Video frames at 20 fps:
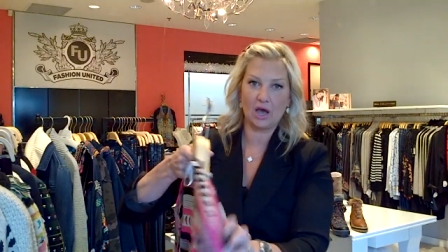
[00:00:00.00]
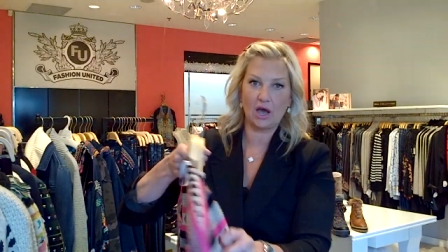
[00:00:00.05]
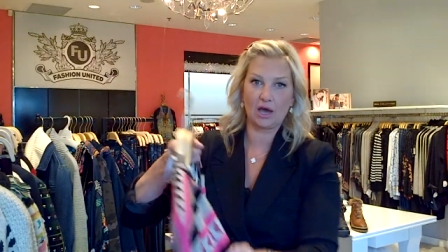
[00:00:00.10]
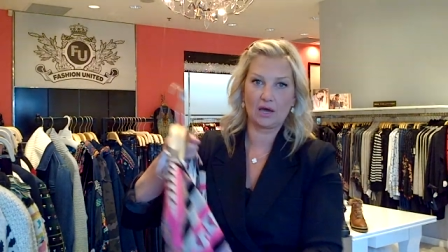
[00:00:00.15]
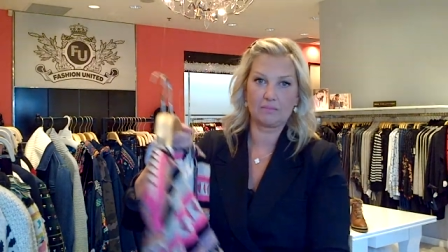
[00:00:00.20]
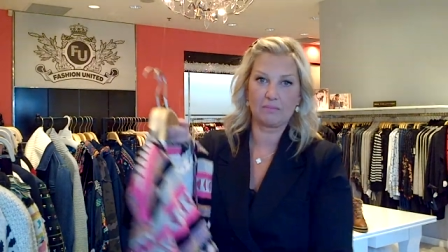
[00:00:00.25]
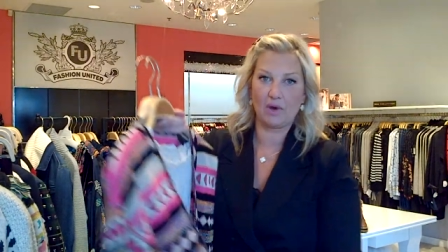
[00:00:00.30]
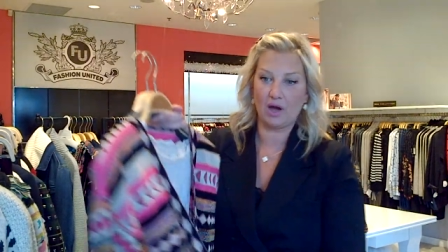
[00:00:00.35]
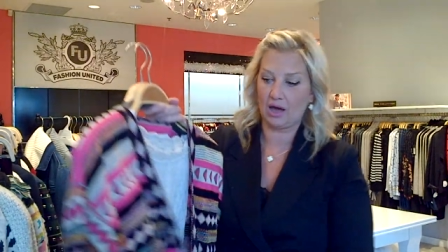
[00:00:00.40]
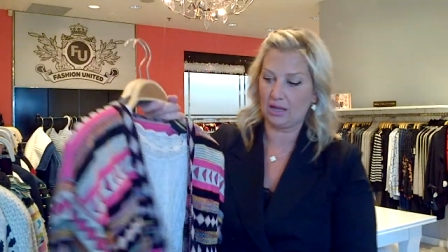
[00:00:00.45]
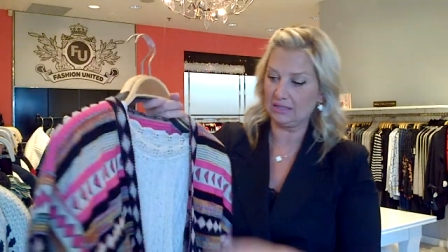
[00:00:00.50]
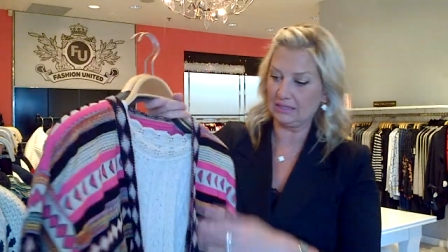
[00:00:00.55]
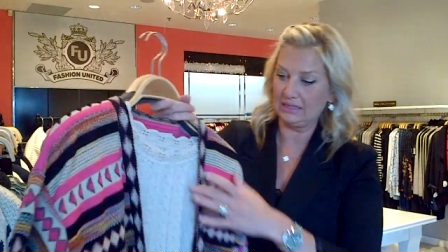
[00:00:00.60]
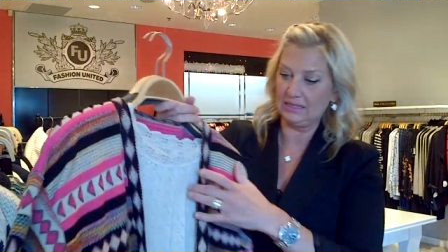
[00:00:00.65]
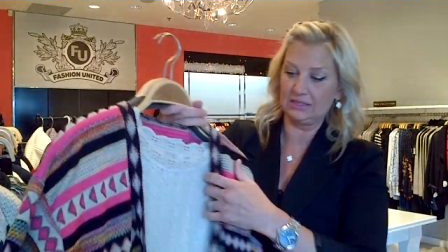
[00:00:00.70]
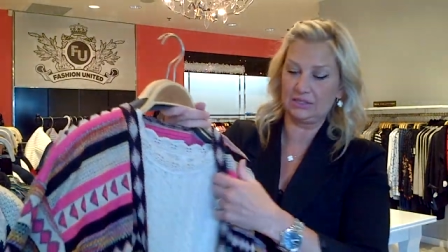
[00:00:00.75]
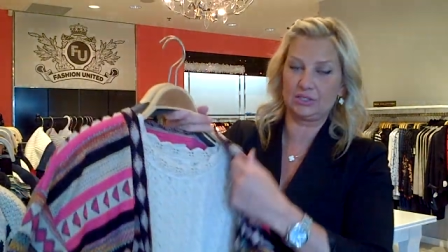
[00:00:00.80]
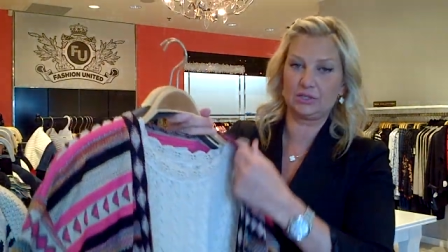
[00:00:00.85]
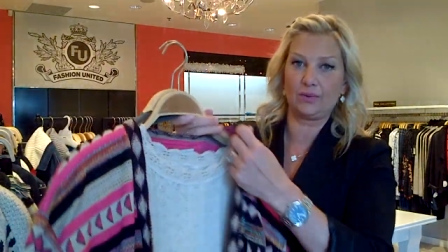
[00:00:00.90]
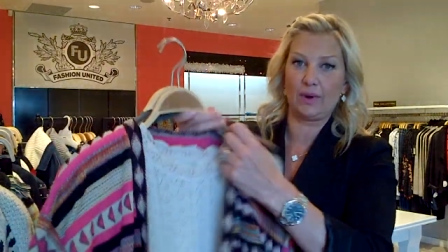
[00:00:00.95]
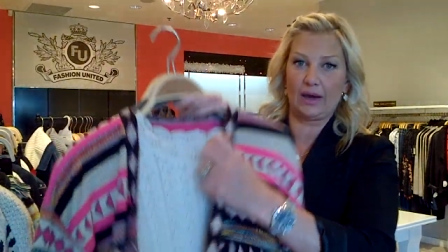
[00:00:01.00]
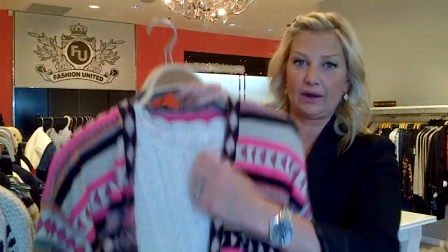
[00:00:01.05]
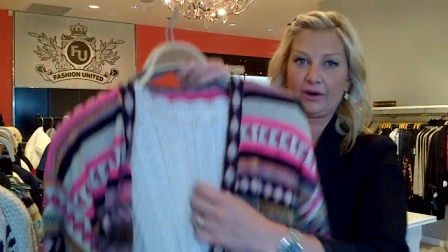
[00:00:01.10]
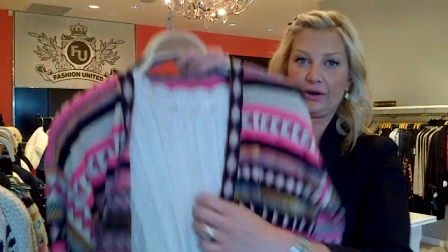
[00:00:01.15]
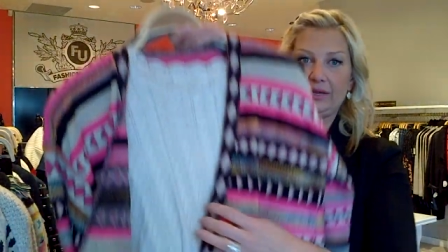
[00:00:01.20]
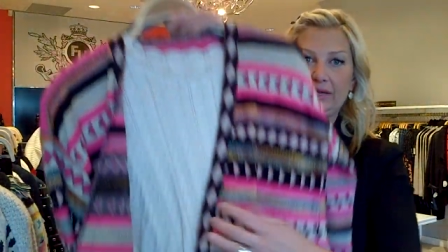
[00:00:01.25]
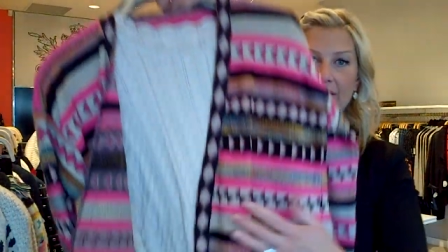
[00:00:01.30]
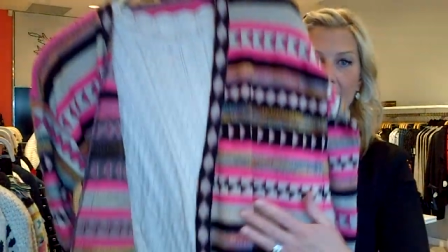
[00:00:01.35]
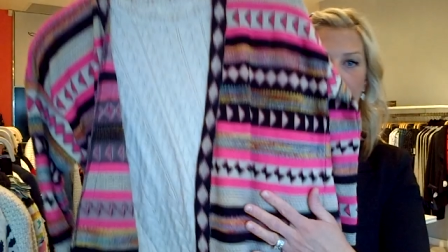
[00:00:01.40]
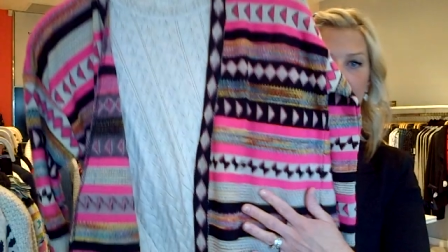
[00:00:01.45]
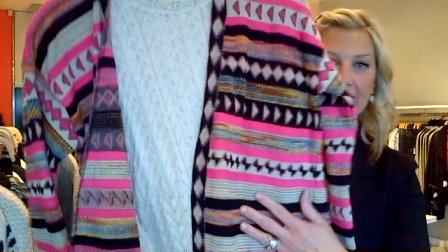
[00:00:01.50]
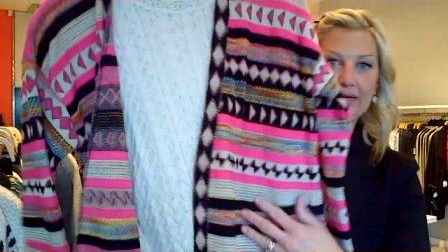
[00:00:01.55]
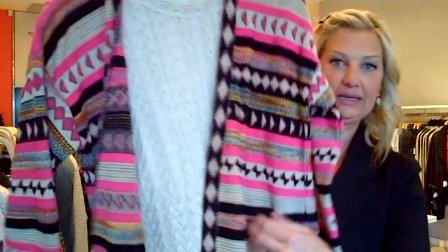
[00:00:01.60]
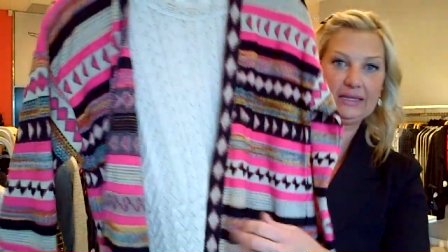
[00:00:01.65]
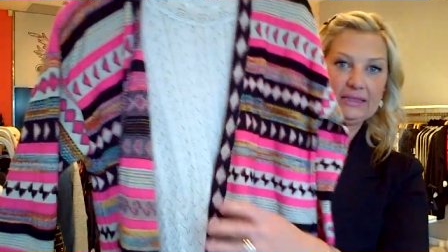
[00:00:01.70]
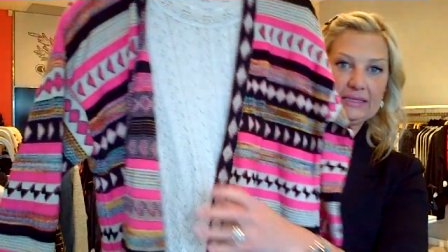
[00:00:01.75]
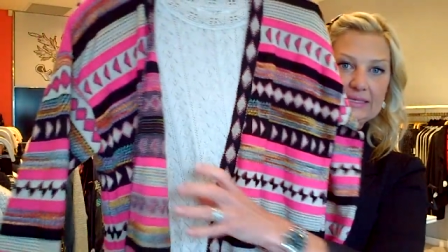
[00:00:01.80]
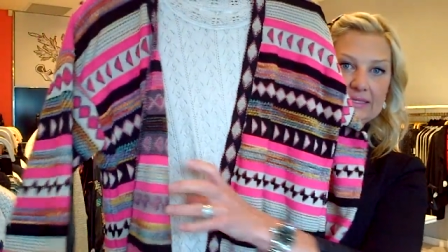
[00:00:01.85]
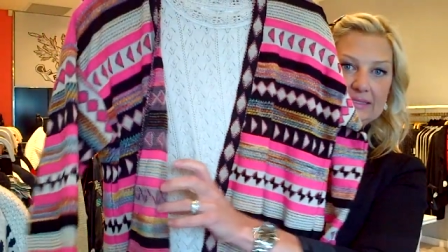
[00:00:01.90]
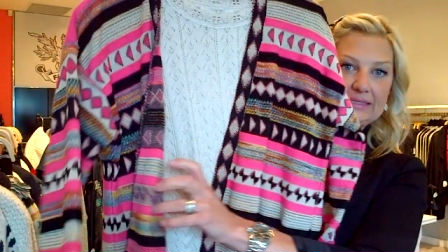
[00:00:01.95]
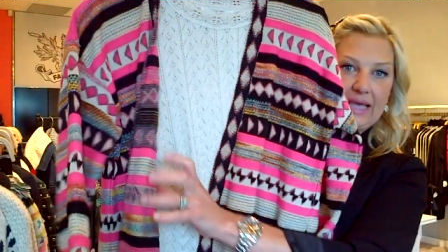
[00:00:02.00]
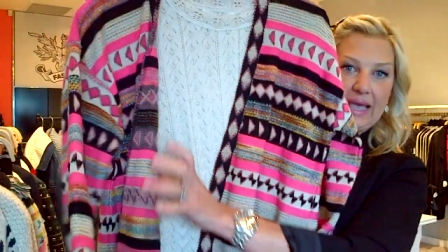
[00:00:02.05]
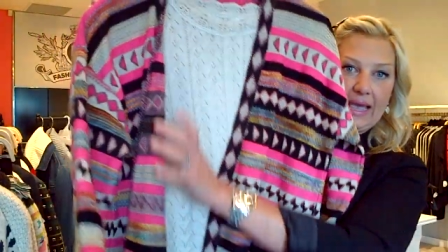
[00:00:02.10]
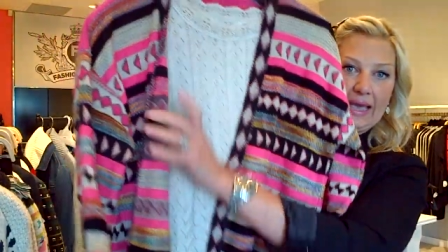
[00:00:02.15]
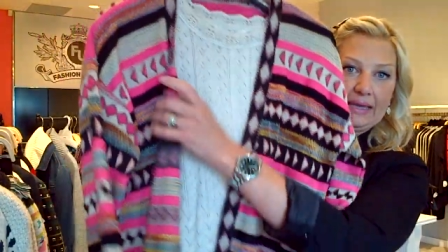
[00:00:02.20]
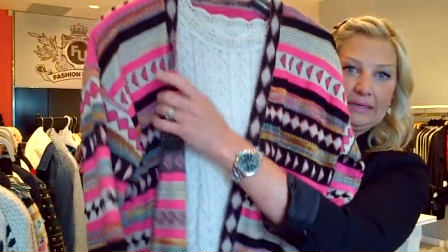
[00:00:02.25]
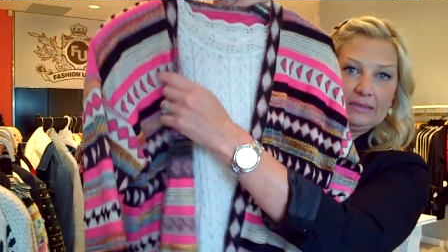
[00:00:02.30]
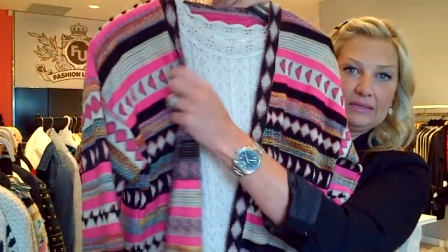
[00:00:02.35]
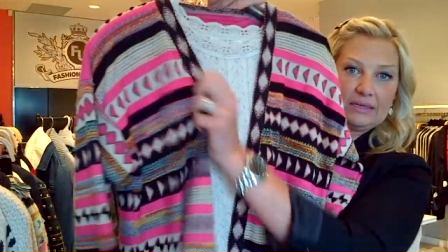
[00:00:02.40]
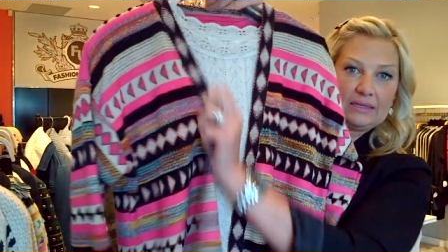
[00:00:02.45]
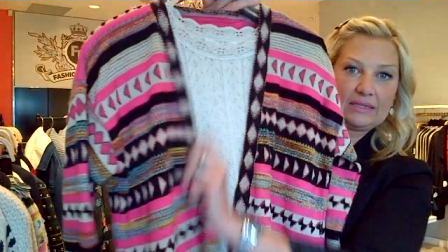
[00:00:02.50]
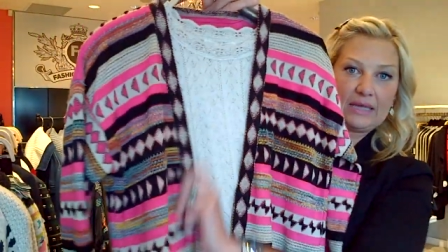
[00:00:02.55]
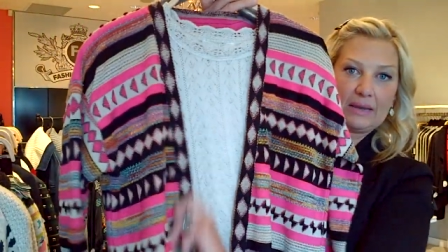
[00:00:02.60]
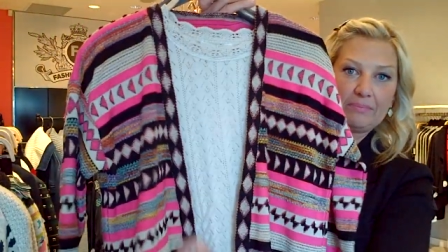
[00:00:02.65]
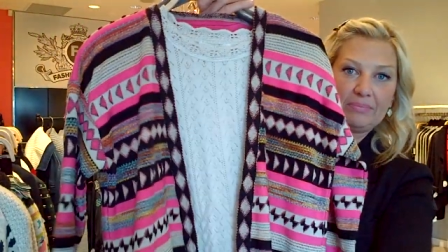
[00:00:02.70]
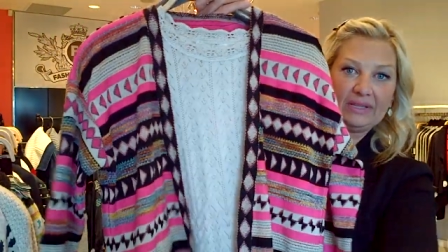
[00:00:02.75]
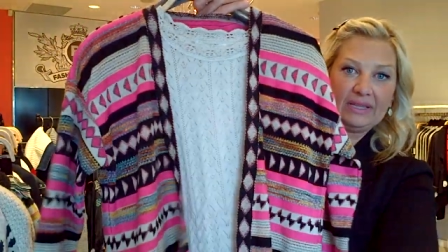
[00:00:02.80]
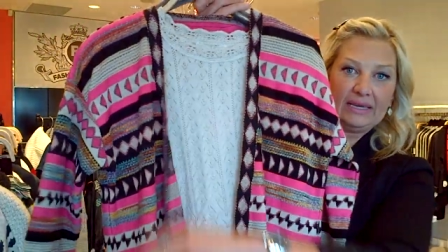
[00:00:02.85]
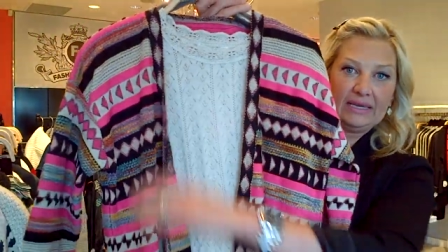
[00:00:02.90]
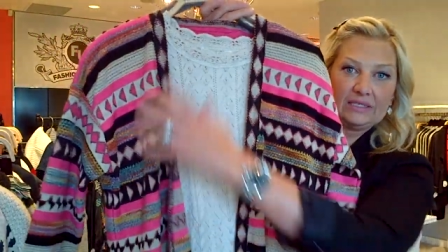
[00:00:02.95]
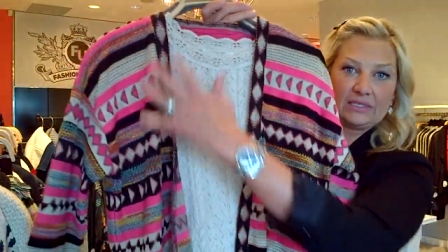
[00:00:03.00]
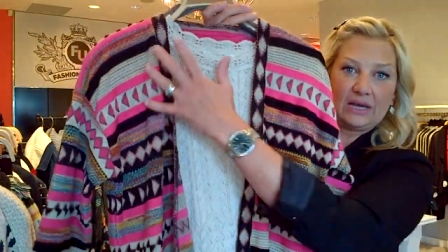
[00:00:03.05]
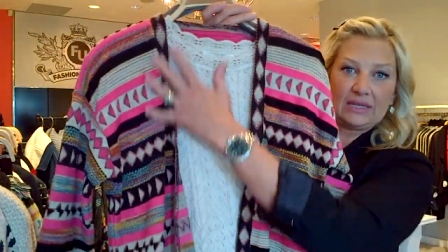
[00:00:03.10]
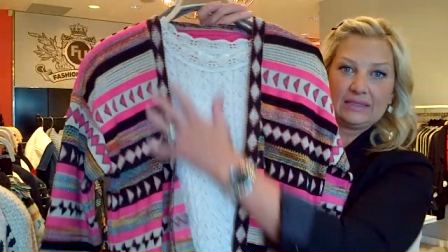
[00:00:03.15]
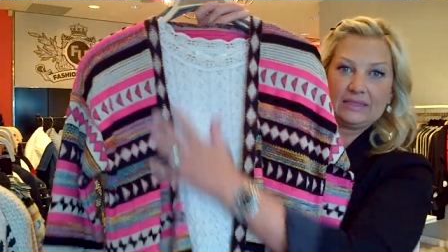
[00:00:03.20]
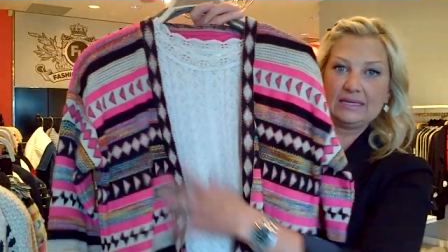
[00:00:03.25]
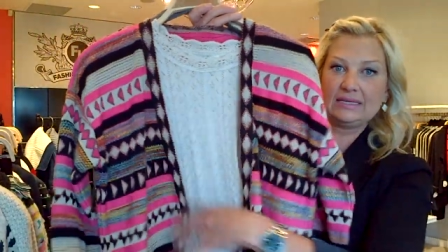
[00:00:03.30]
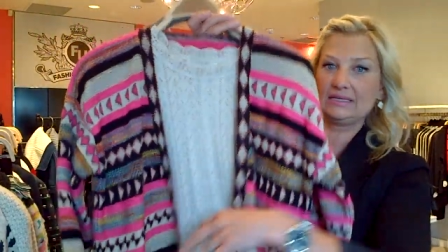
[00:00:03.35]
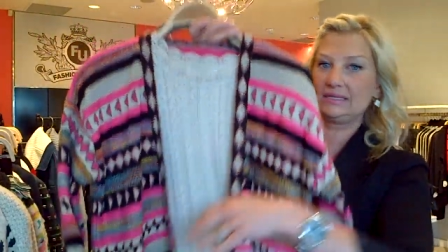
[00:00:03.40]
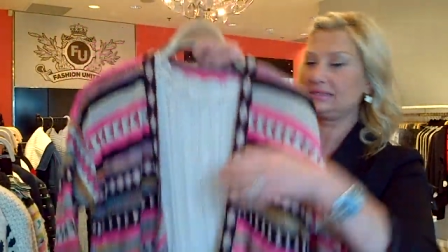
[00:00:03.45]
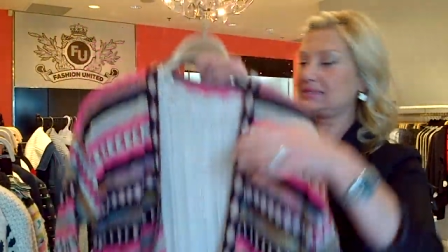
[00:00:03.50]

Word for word: Odd Molly sweater here in the sand that plays on this